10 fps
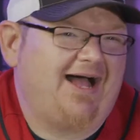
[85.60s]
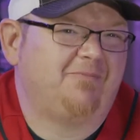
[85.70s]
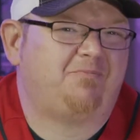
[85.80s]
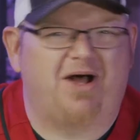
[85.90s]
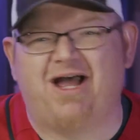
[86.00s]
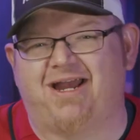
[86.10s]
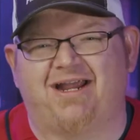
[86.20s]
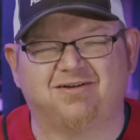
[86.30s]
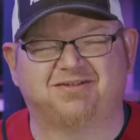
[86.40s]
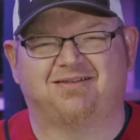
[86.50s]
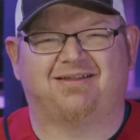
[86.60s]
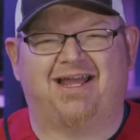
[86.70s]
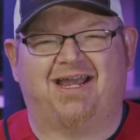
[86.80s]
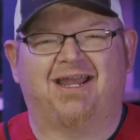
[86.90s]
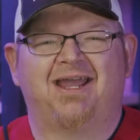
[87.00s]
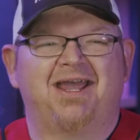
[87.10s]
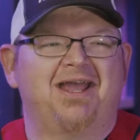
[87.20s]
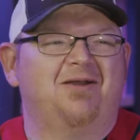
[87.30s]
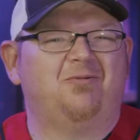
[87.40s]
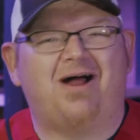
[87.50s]
But here's the thing.
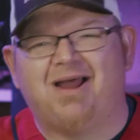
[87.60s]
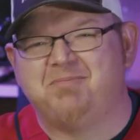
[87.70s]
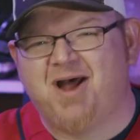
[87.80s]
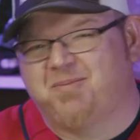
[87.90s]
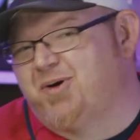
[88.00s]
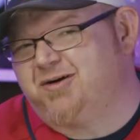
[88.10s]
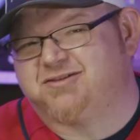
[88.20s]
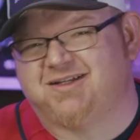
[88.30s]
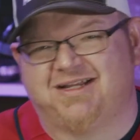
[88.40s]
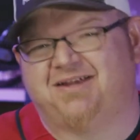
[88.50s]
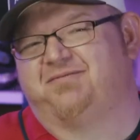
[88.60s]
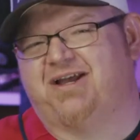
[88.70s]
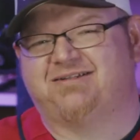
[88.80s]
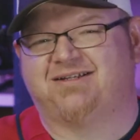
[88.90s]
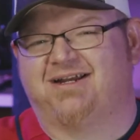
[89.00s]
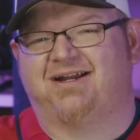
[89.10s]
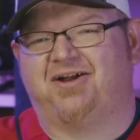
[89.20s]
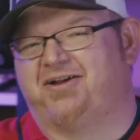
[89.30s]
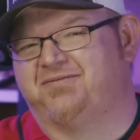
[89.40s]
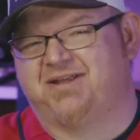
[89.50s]
While I'm not personally invested in
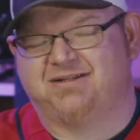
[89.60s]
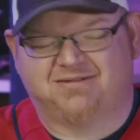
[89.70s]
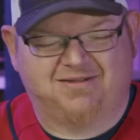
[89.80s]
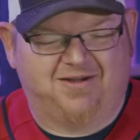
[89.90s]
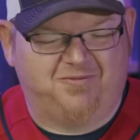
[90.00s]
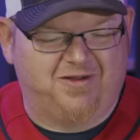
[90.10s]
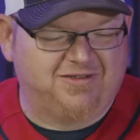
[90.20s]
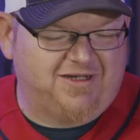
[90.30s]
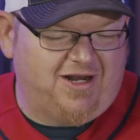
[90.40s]
all of this, it was,